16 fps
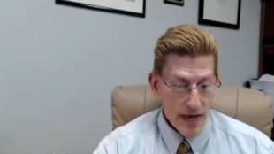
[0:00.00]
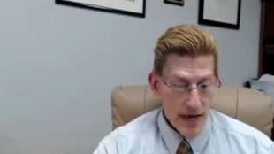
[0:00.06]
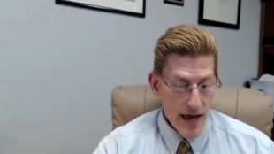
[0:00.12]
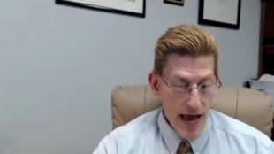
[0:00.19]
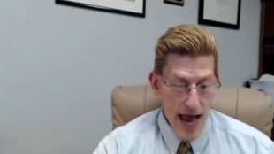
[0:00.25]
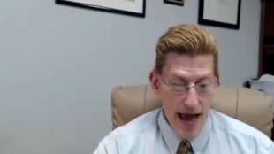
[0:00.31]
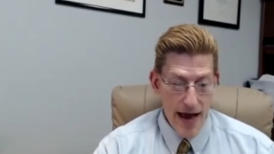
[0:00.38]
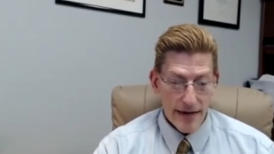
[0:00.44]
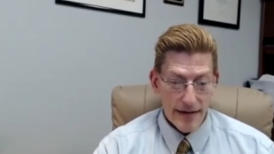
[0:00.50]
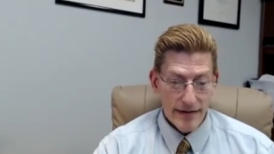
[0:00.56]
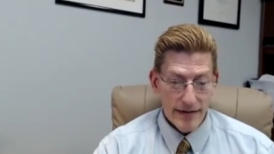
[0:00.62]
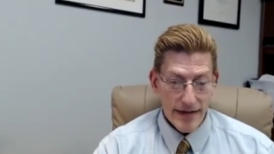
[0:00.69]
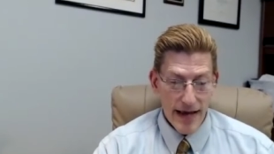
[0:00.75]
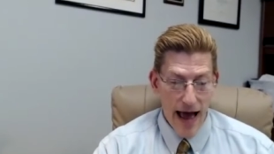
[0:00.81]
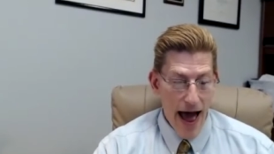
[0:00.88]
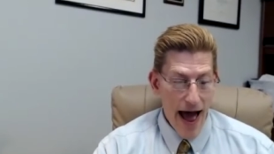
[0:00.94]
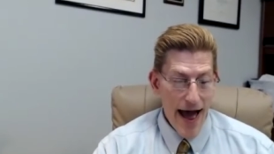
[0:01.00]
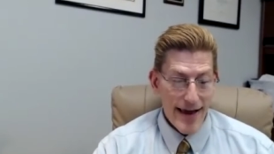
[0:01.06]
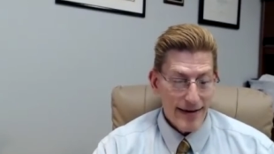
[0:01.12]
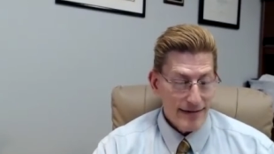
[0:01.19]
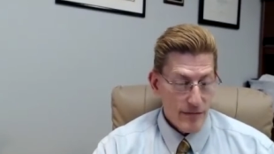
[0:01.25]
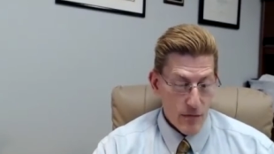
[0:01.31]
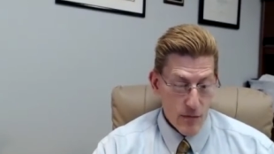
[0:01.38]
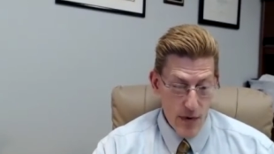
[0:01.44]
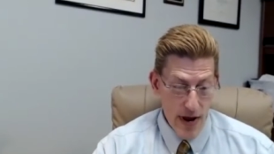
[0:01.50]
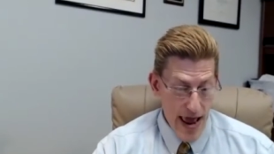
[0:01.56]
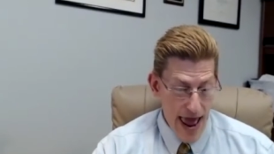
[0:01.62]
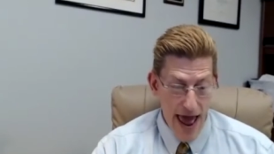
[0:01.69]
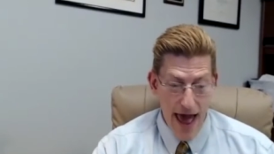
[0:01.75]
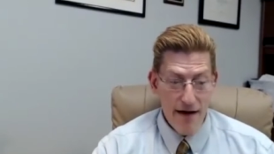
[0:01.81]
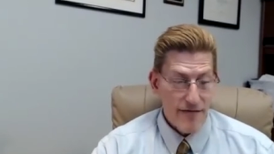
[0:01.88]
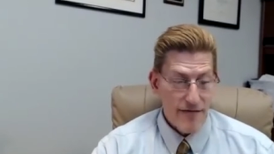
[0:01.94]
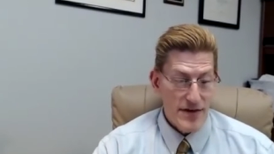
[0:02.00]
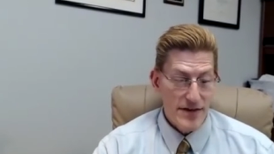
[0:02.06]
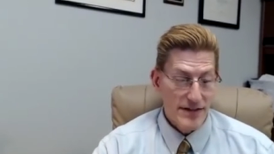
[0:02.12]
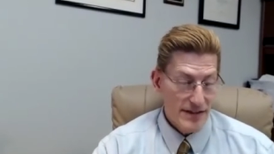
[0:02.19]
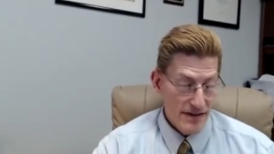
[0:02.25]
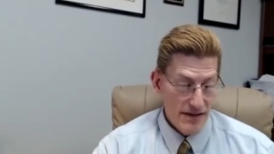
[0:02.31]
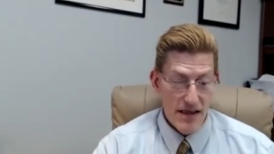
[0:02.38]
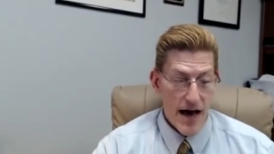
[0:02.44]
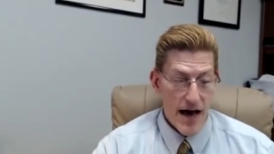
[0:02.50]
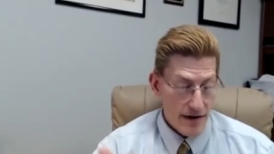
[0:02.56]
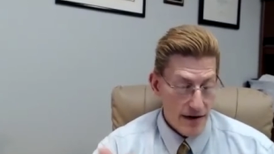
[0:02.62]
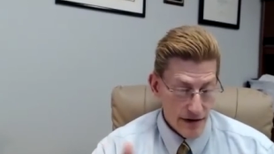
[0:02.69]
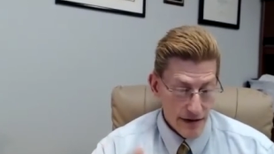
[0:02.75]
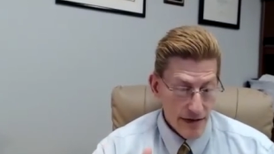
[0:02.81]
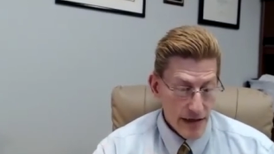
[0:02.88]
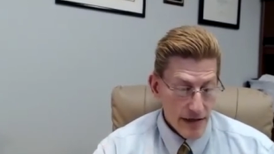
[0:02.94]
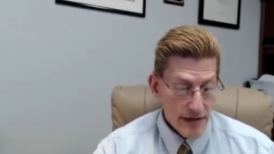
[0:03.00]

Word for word: And I have this letter,